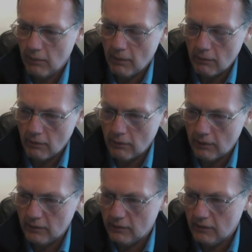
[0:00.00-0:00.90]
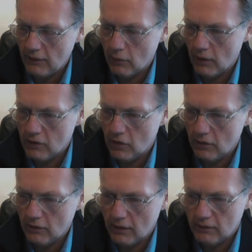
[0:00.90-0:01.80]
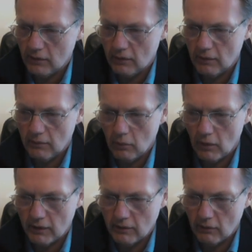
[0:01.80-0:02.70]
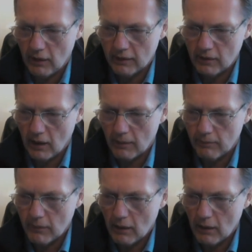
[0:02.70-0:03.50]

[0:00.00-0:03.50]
but there's several issues as to what is the right time.